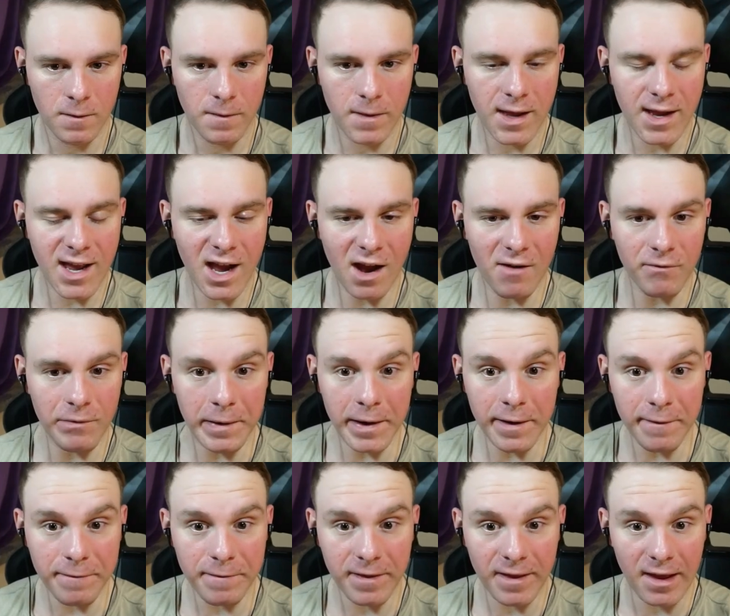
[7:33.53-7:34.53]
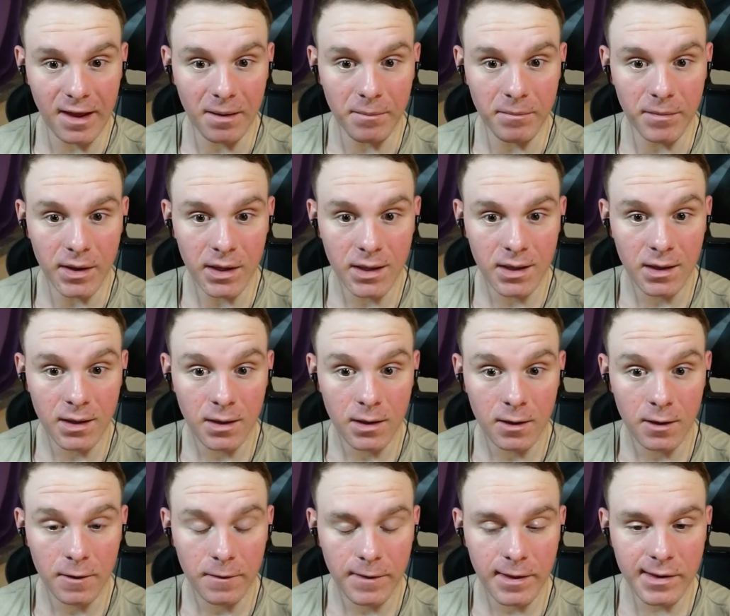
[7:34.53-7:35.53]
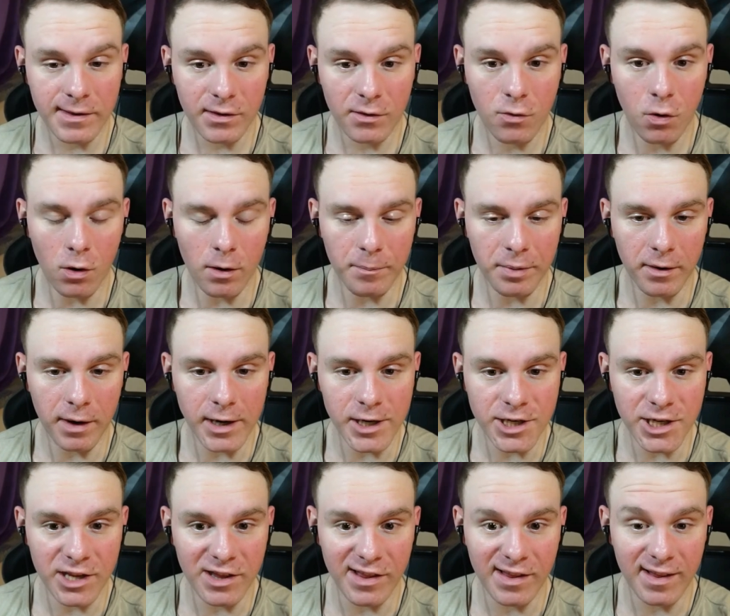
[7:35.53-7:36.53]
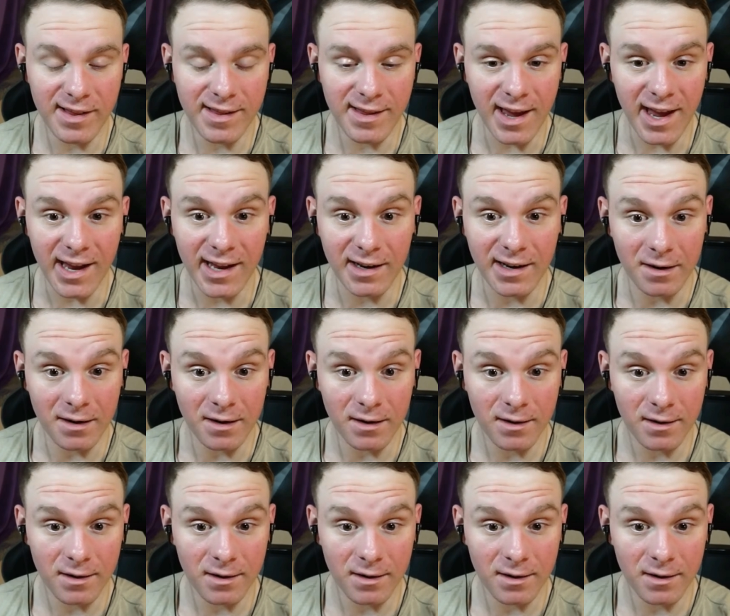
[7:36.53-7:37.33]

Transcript: they got rid of them. This oh, corporation's insane.